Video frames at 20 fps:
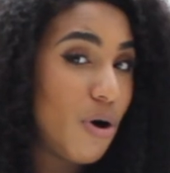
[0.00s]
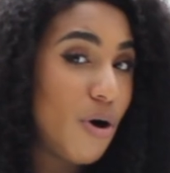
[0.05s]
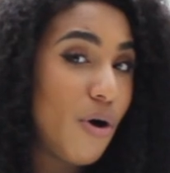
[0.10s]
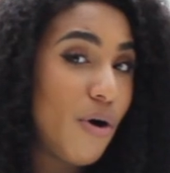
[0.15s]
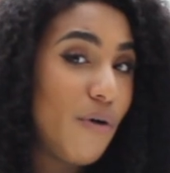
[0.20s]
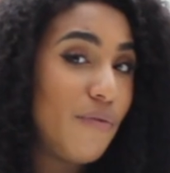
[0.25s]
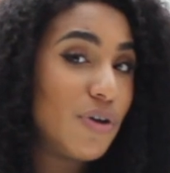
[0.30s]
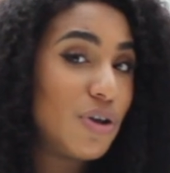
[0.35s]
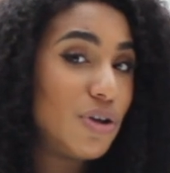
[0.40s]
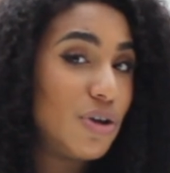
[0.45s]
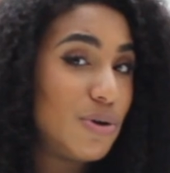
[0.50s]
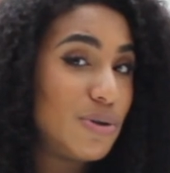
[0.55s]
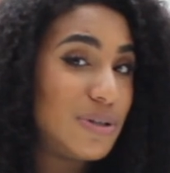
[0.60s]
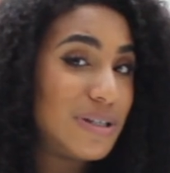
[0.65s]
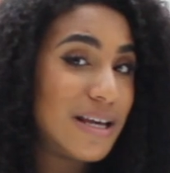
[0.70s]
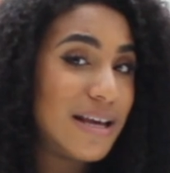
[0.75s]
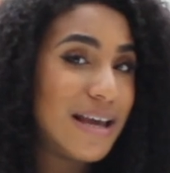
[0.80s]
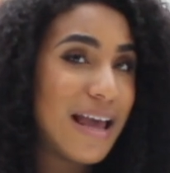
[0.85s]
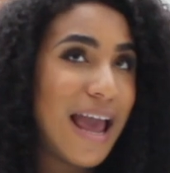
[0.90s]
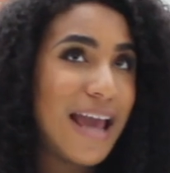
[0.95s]
of
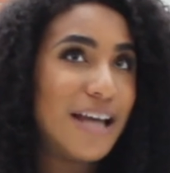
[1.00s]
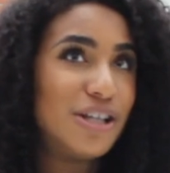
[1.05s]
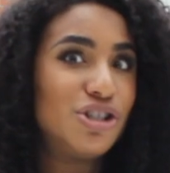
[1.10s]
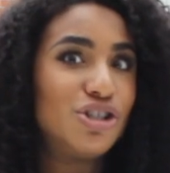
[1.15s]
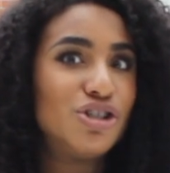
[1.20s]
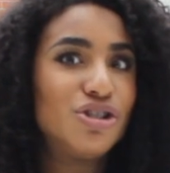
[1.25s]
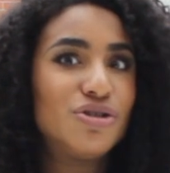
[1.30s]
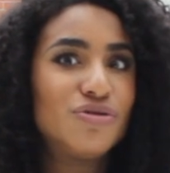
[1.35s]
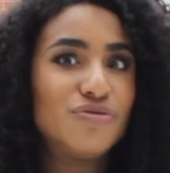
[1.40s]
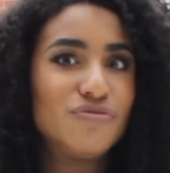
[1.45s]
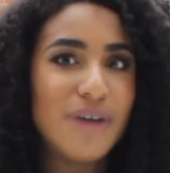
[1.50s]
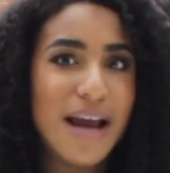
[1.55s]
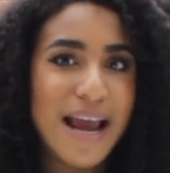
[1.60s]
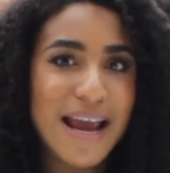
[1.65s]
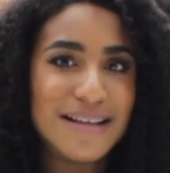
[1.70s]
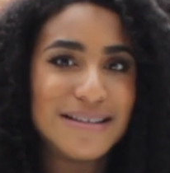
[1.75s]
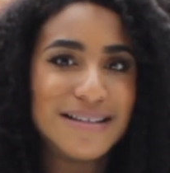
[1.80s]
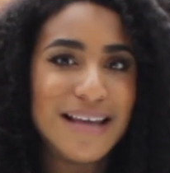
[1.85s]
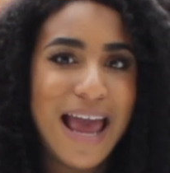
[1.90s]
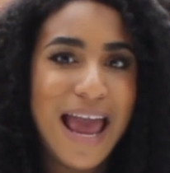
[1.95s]
using a
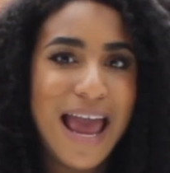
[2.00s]
straight